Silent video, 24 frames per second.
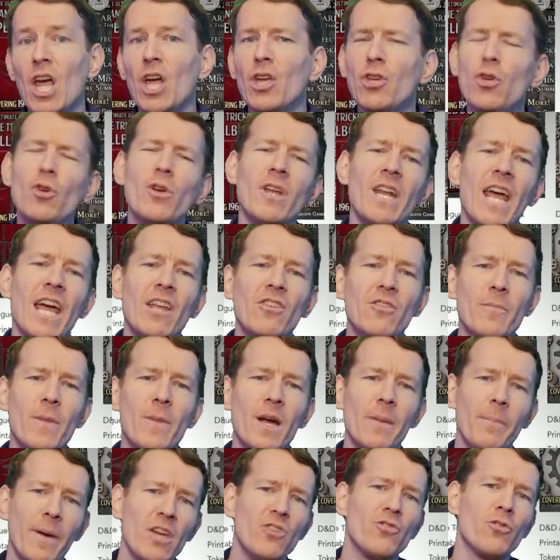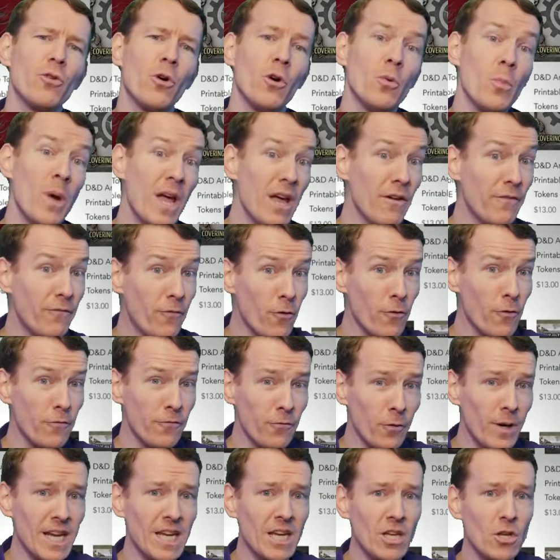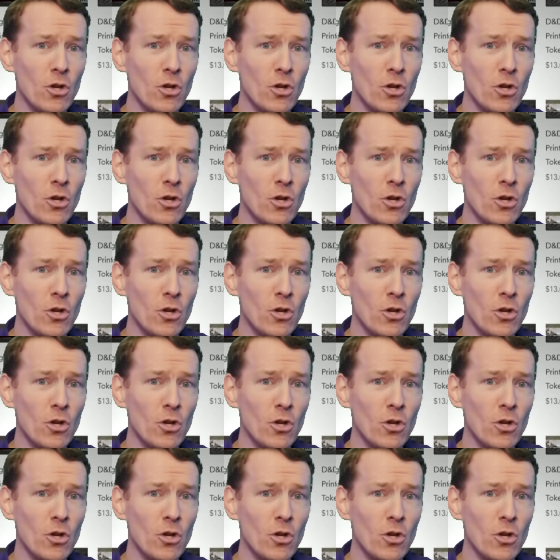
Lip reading: you can head to my Patreon where, for free,